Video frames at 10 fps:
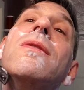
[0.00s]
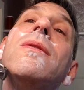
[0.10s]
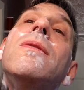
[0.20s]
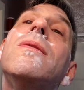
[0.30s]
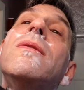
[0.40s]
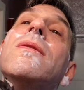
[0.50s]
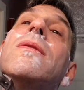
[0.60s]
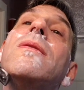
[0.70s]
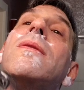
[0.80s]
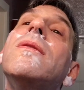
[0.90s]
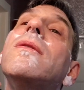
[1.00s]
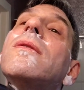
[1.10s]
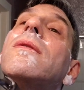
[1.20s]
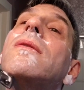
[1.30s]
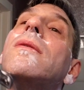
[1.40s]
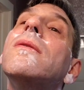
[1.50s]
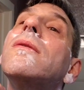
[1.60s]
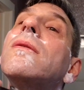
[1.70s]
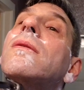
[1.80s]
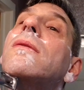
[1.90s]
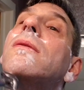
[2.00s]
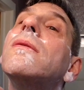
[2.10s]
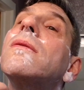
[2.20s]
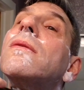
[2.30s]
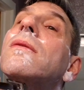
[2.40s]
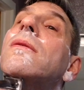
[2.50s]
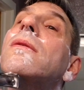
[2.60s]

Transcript: Nothing is said.